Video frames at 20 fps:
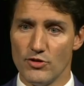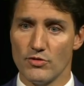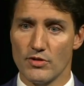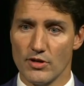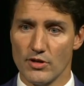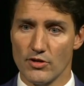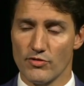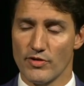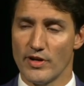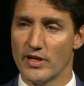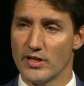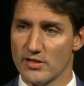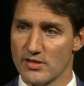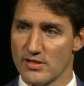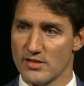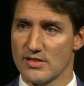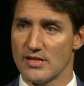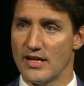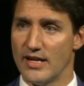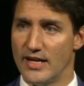you can create a
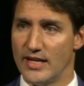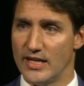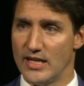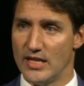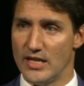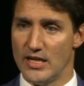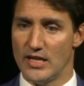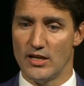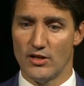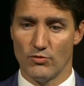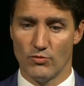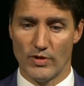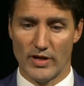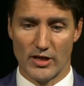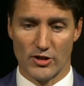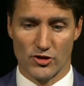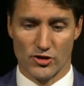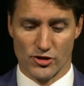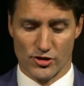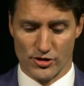society in
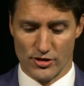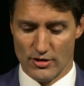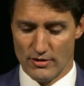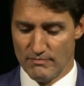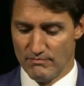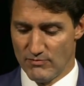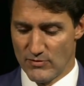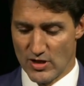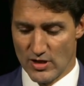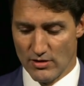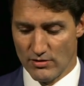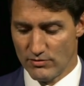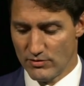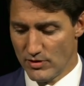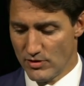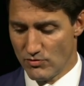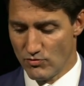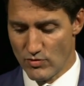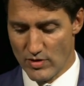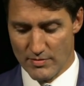which, you know,
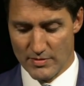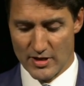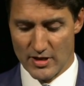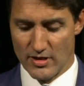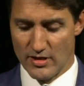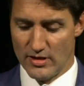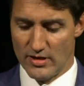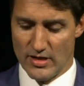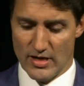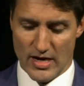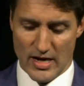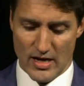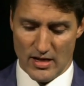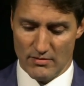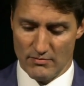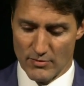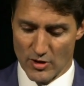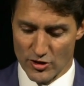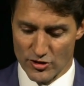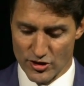women
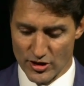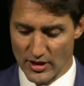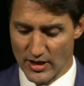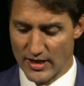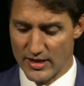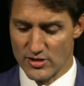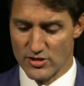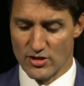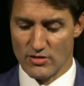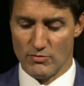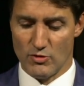and marginalized